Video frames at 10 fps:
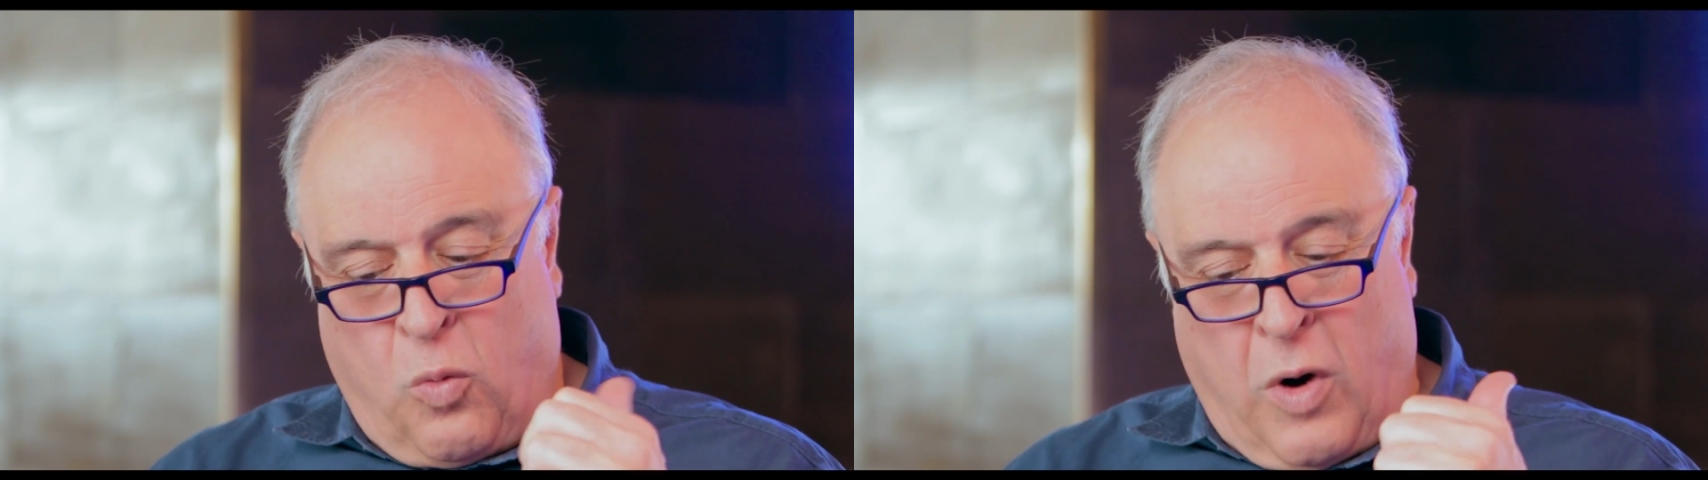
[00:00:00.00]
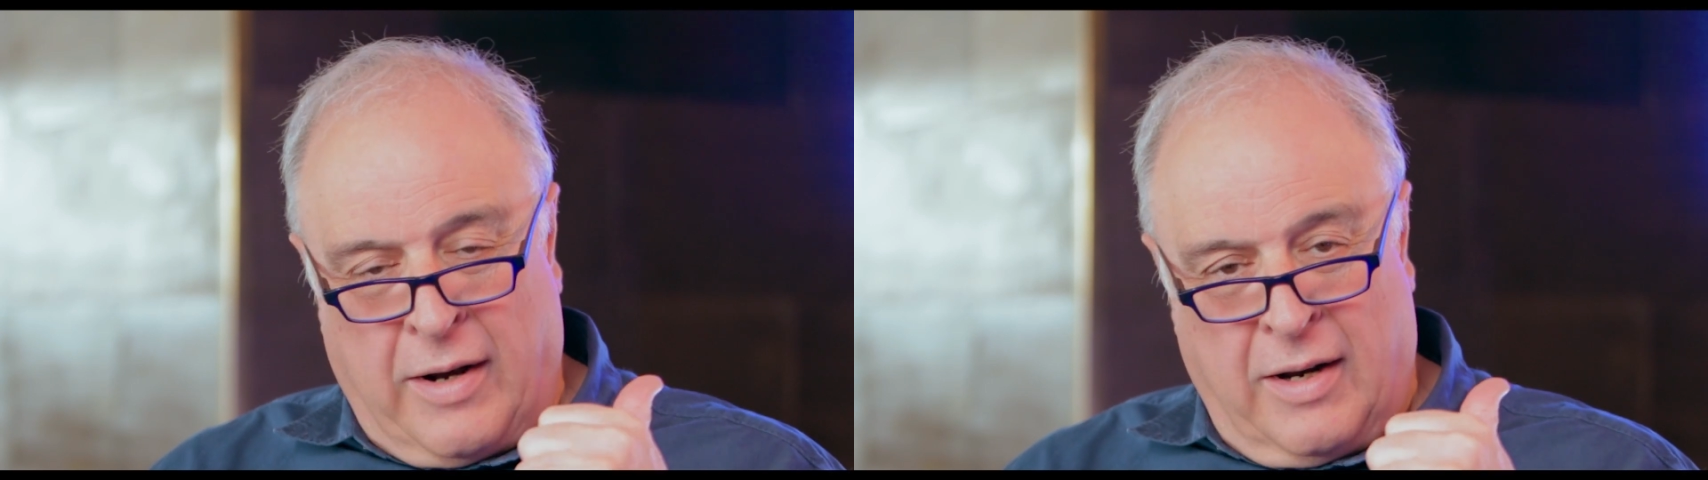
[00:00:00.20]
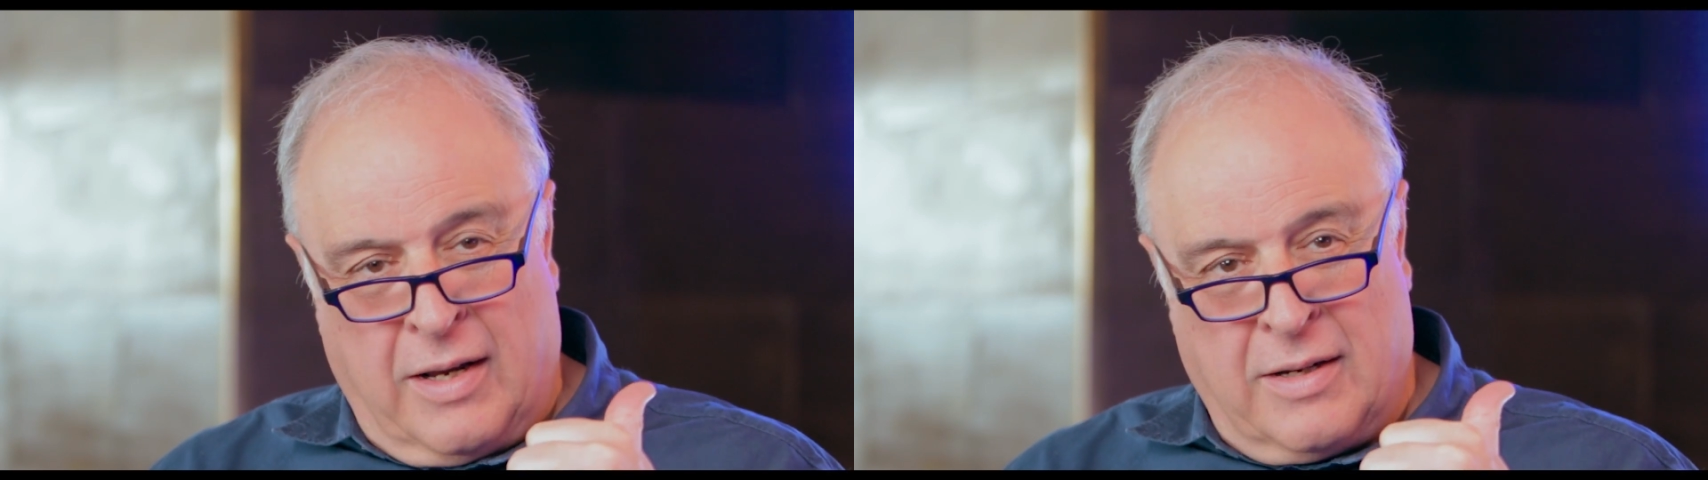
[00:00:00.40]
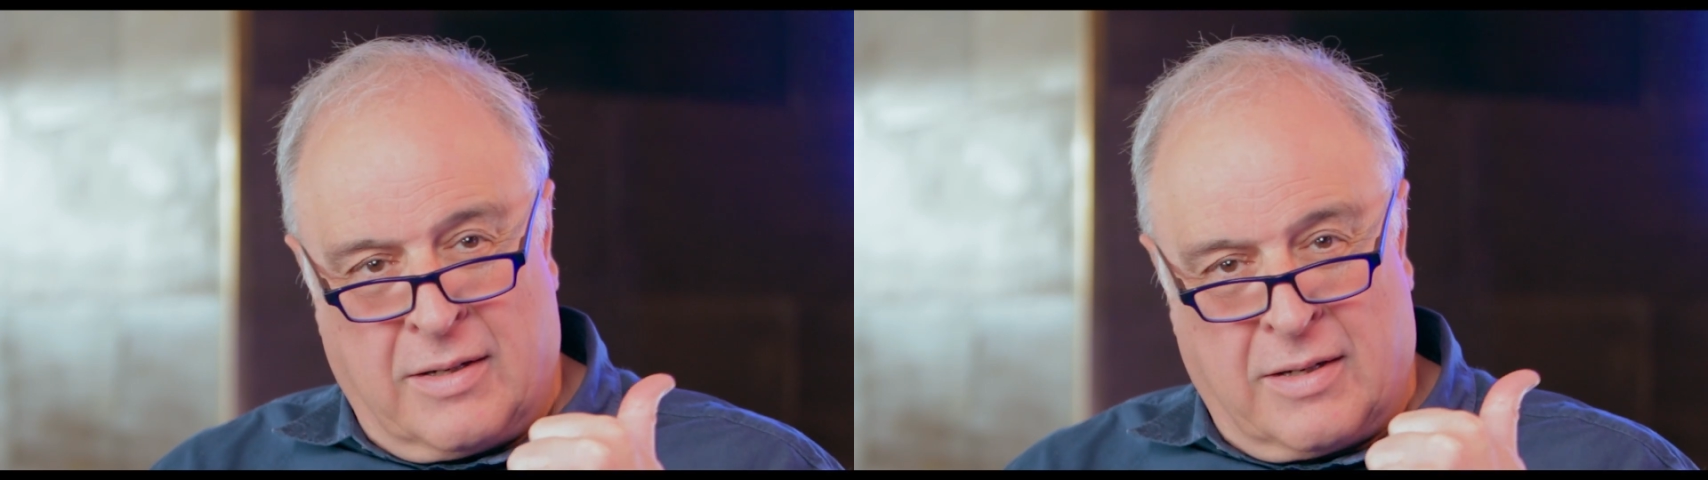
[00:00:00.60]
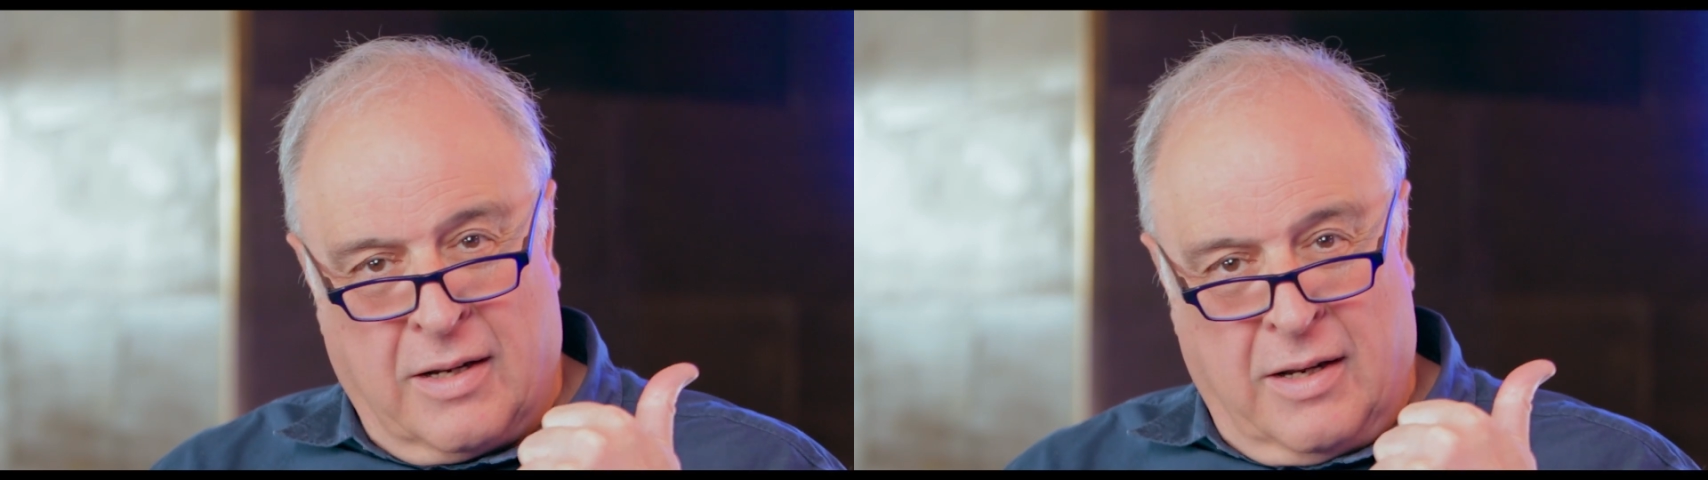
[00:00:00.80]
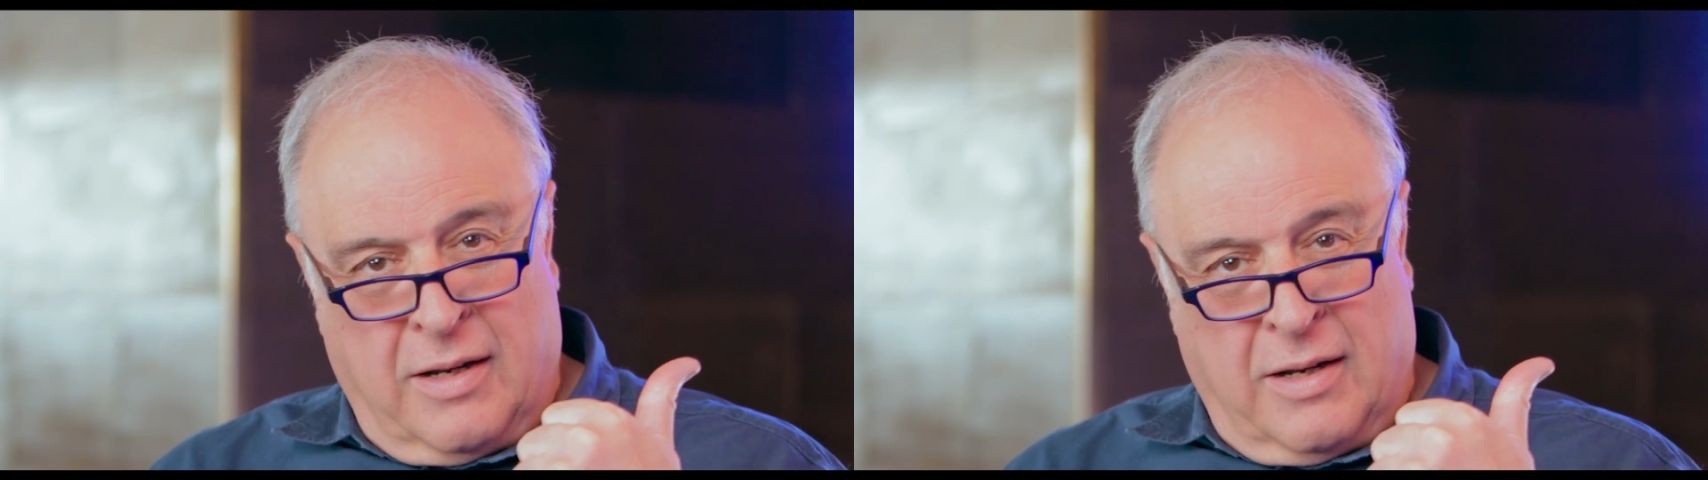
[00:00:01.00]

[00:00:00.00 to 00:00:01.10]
One is